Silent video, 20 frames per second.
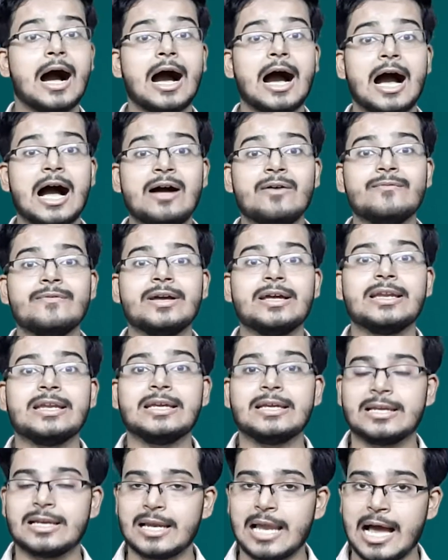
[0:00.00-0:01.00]
I'm
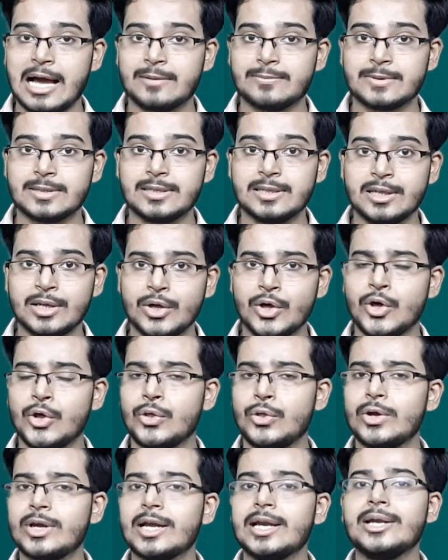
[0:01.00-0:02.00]
very reliable.
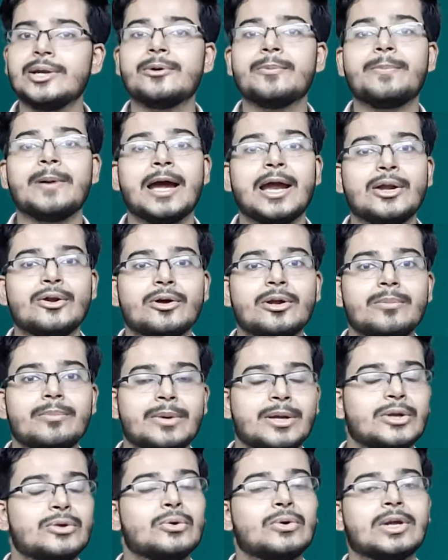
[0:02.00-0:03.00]
You can depend on
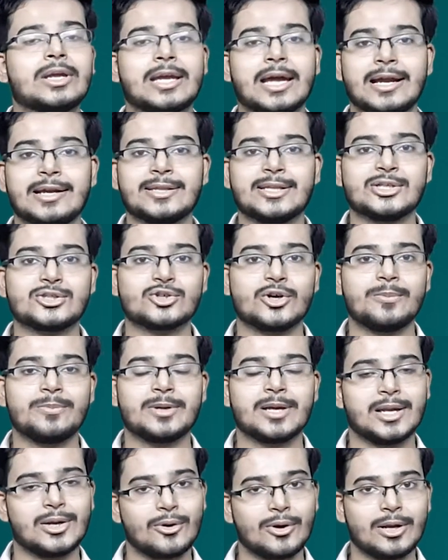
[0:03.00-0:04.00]
me to get the job
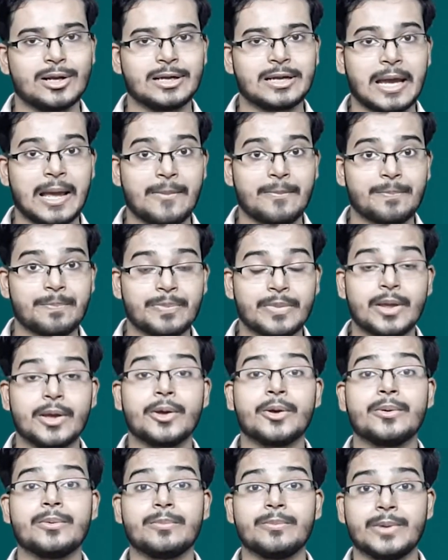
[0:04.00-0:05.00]
done on time
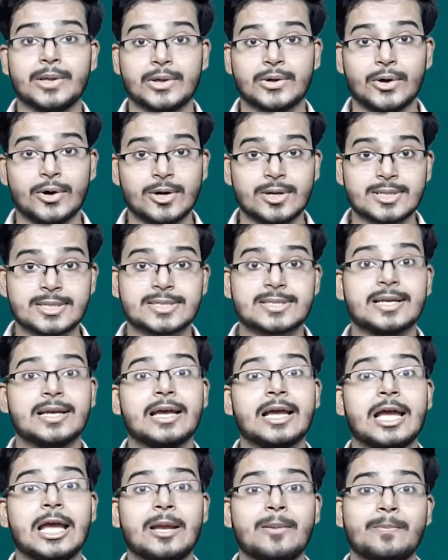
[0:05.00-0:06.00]
because
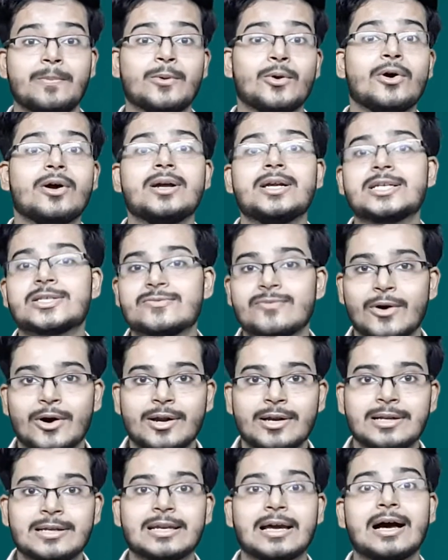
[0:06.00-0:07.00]
Employers
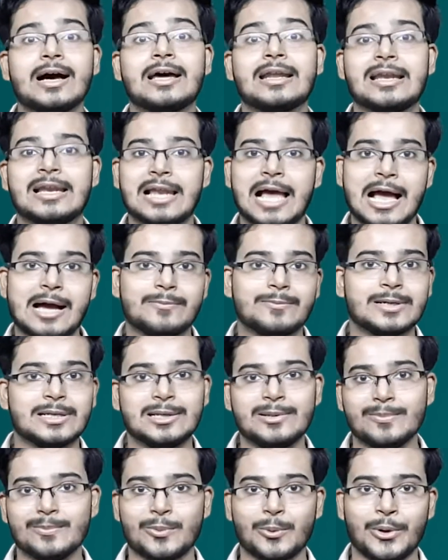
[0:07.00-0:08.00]
want a reliable
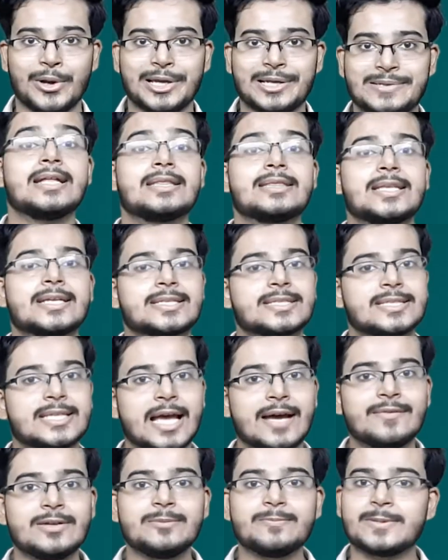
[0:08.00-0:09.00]
employee. The
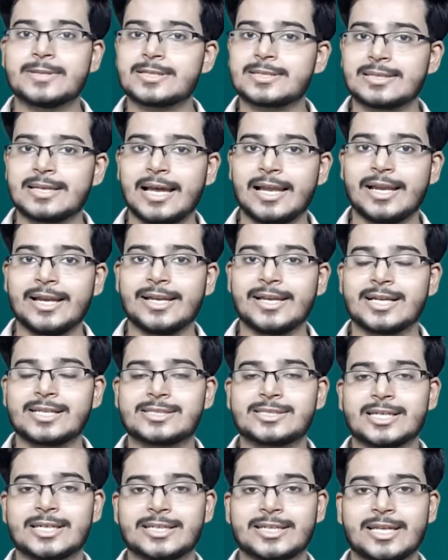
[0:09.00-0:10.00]
seventh personality
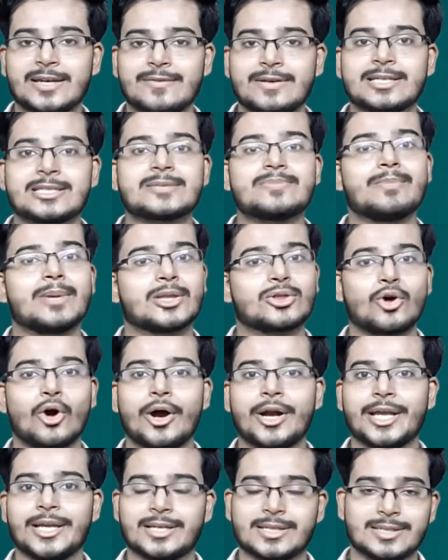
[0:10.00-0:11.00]
adjective is
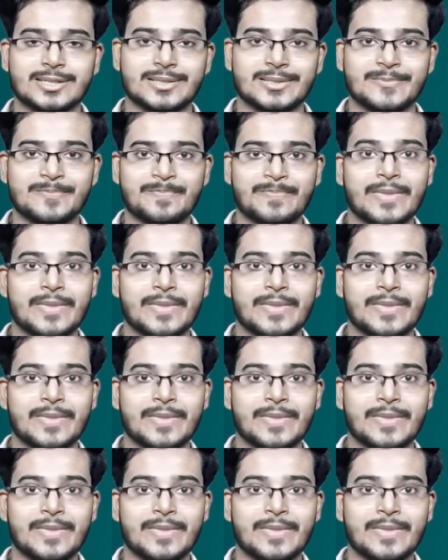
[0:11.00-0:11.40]
methodical.